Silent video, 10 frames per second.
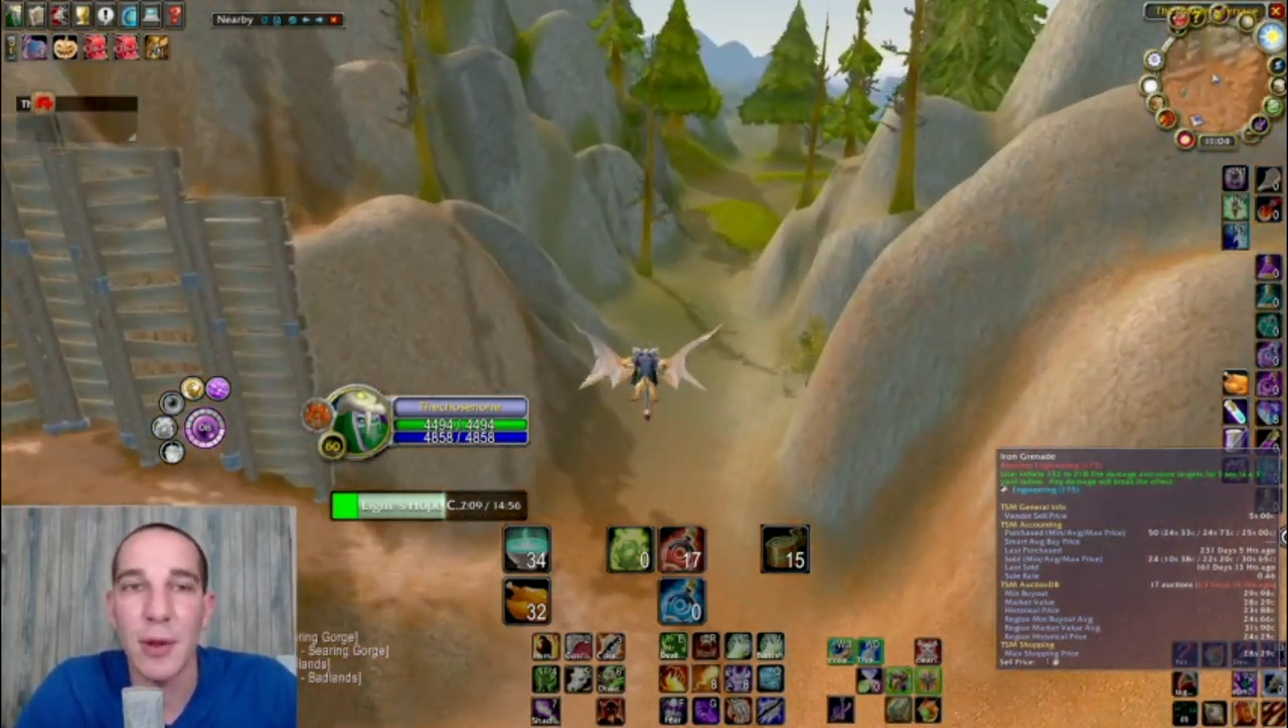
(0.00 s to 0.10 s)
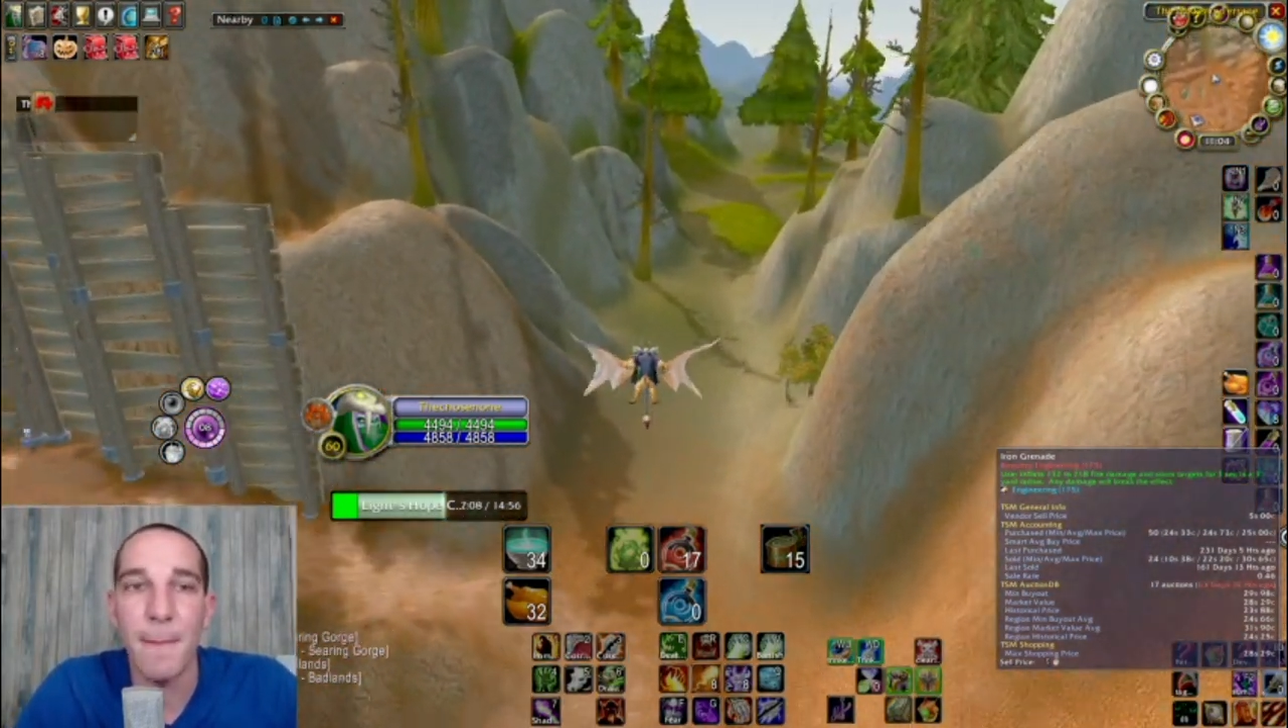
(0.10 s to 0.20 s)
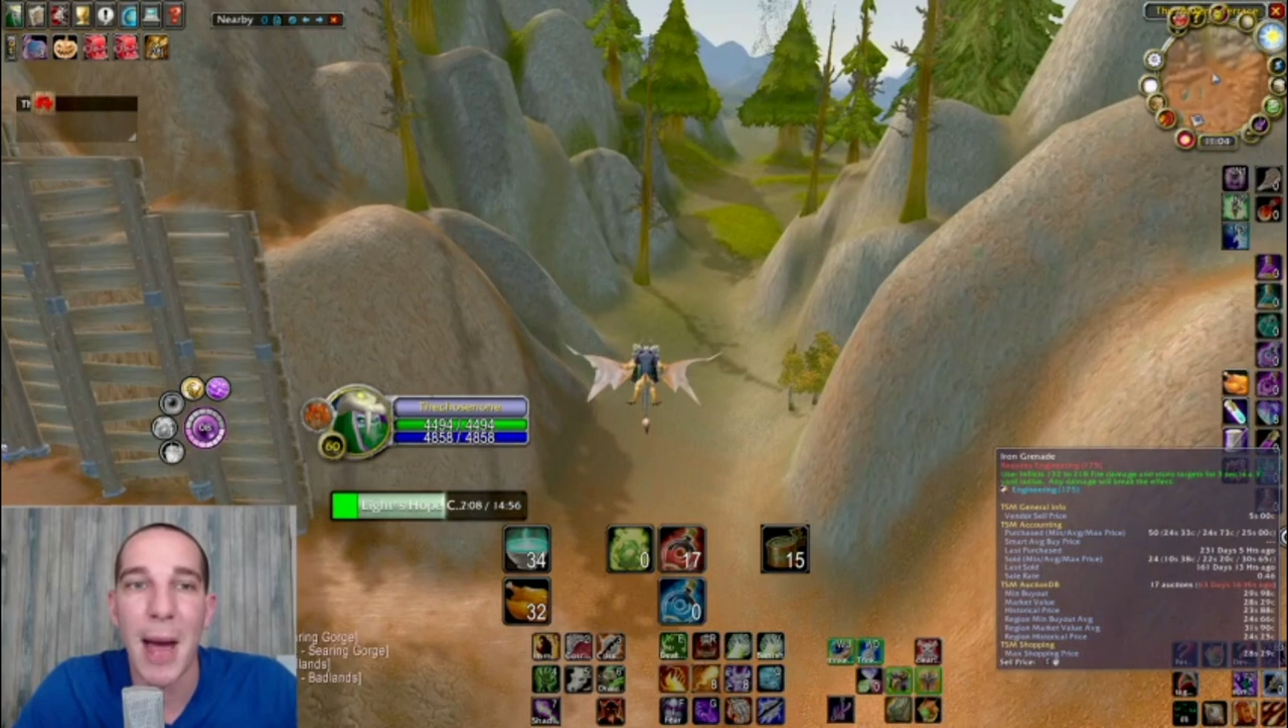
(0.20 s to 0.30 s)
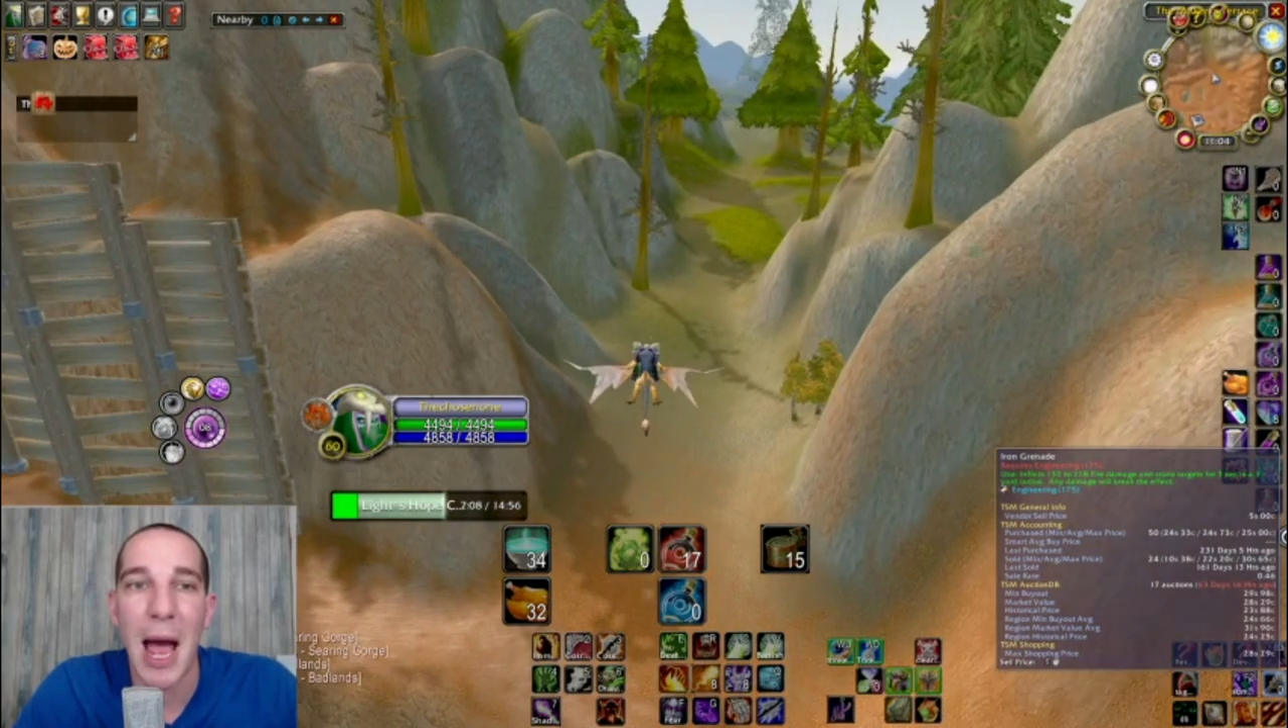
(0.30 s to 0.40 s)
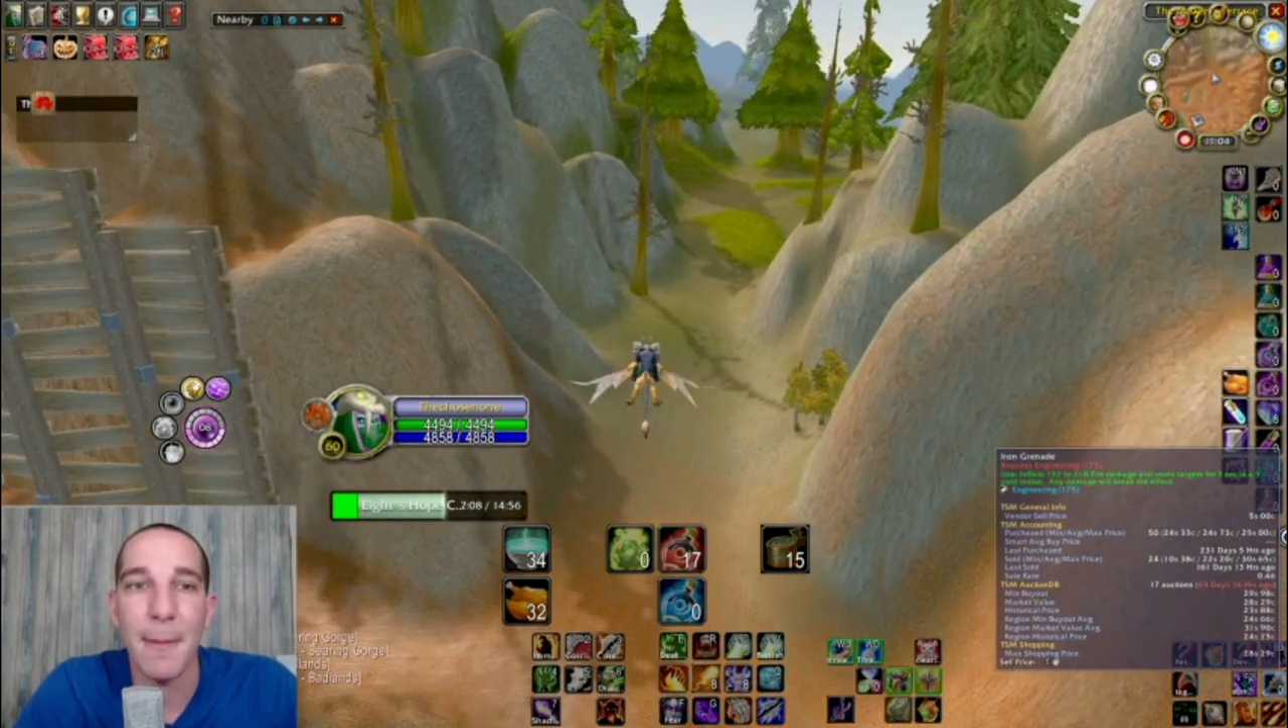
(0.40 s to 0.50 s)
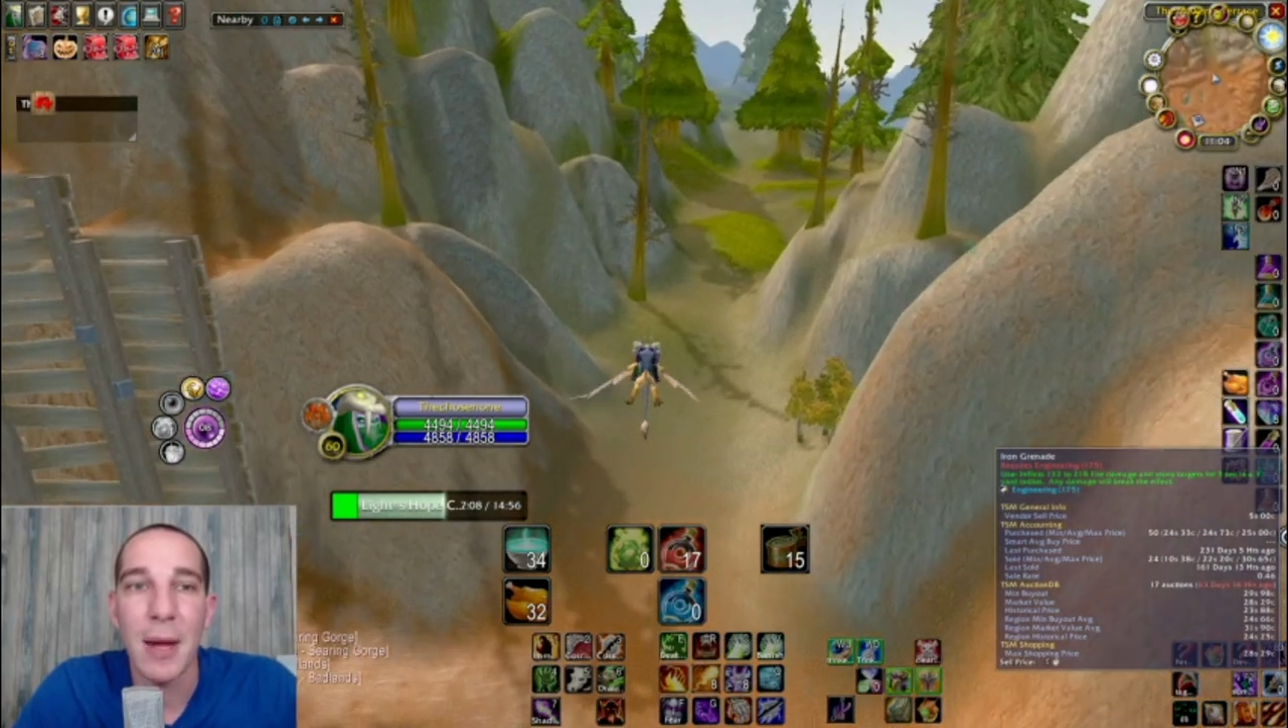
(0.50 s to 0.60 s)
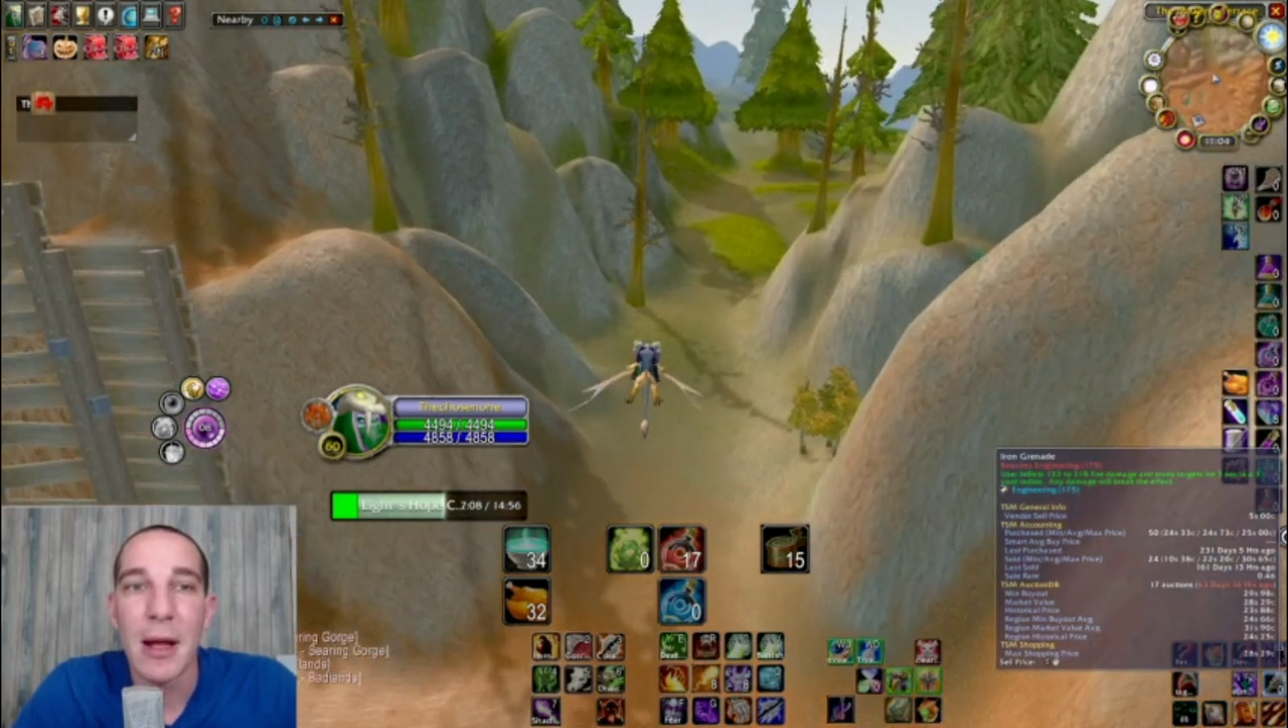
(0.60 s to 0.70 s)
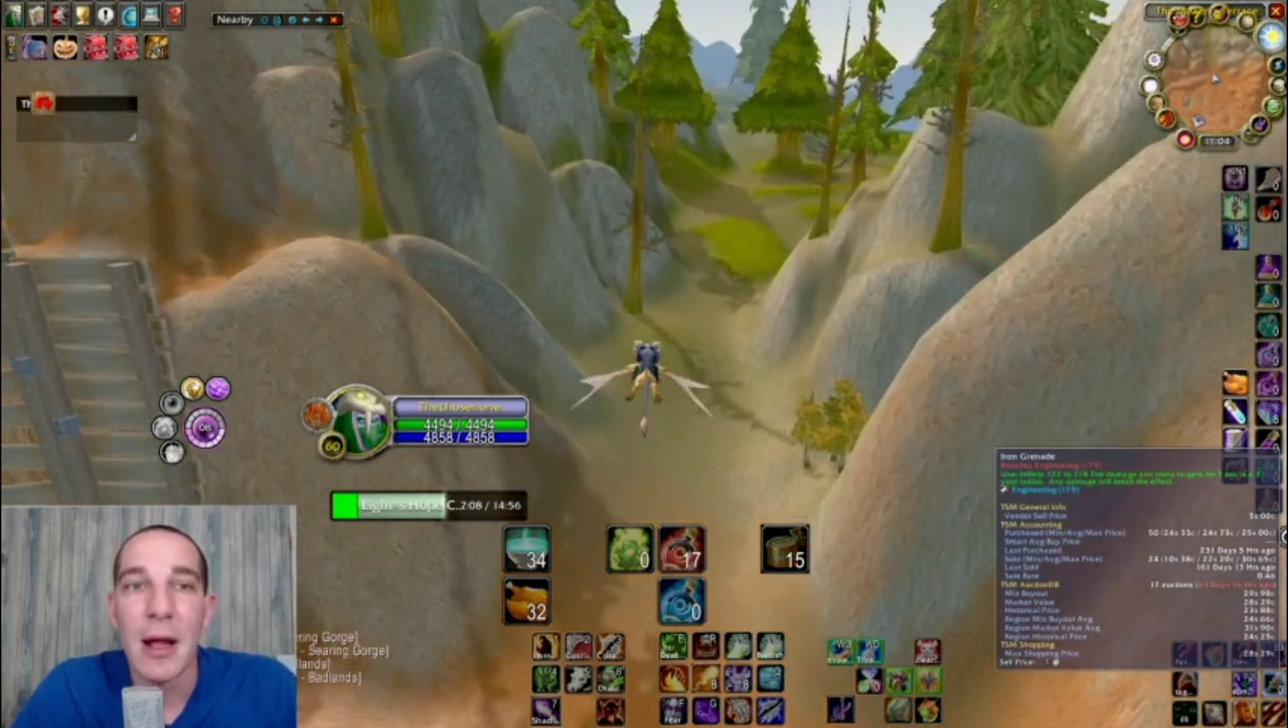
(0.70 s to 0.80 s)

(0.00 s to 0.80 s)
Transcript: the map,